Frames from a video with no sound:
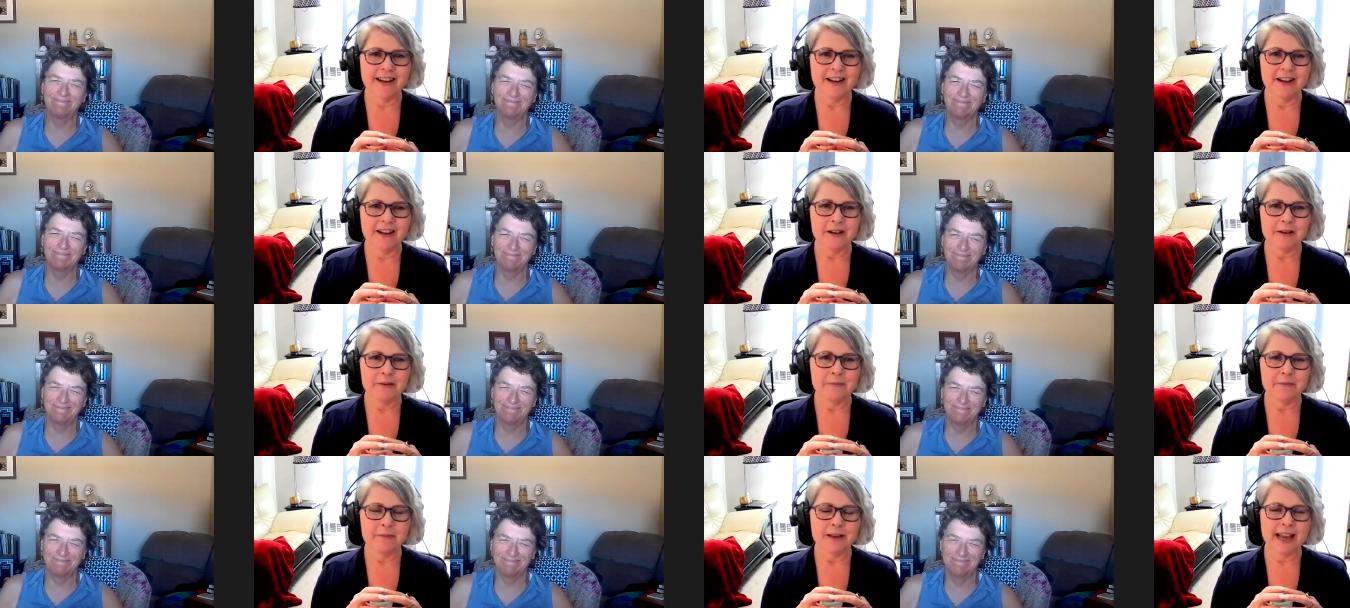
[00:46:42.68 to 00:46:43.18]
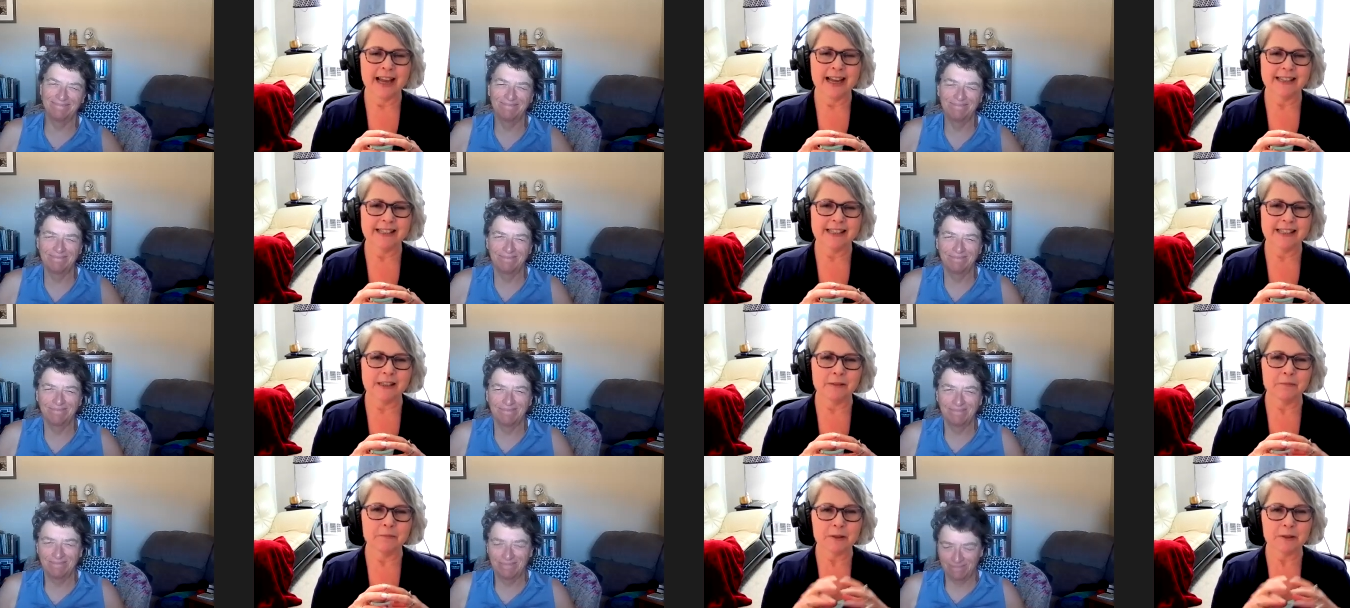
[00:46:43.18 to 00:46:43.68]
Speaker 1: um, has
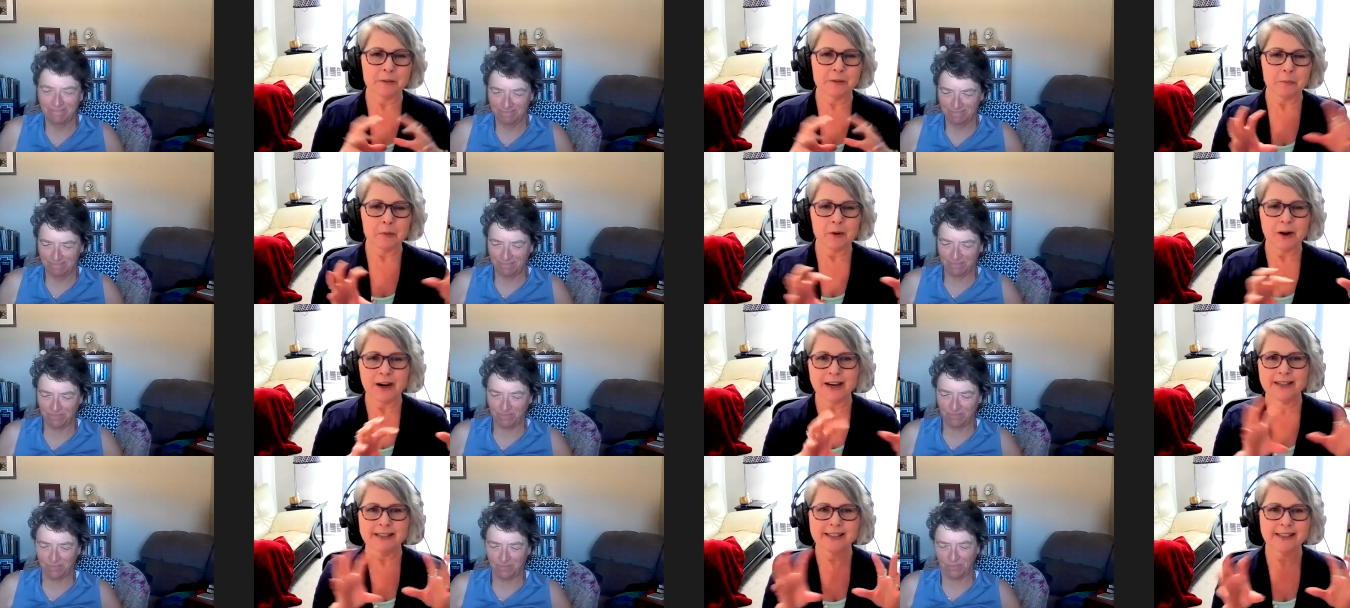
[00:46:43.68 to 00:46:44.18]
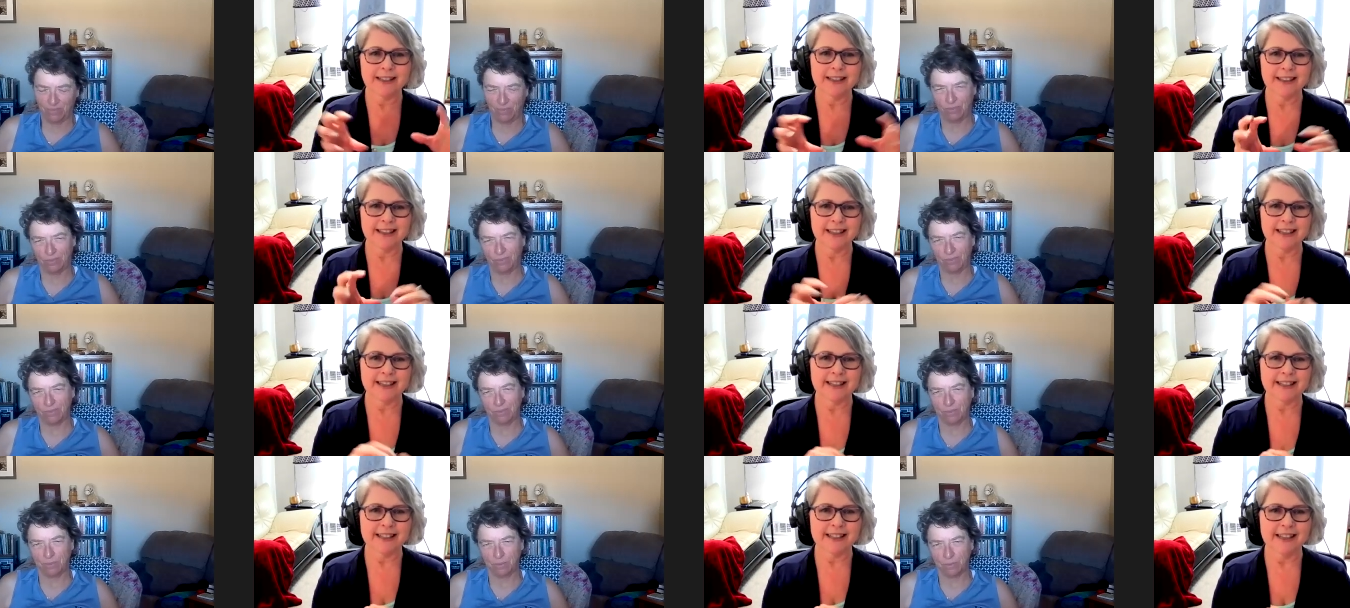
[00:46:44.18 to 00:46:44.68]
some surprising
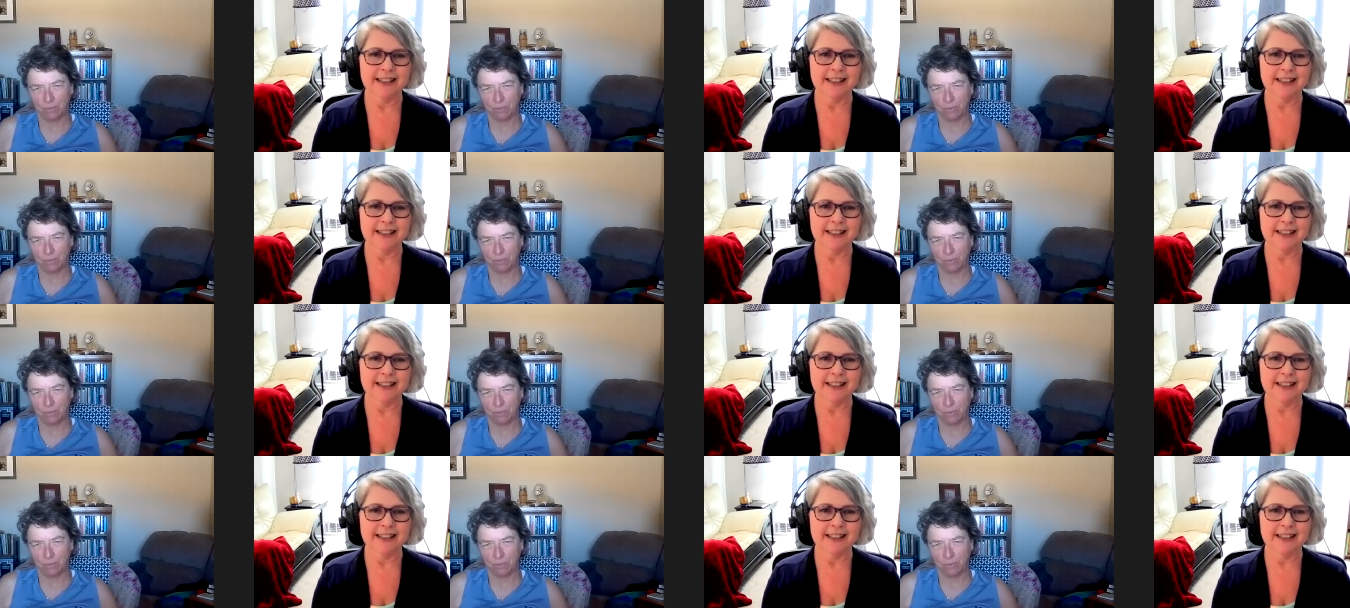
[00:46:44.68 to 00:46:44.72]
things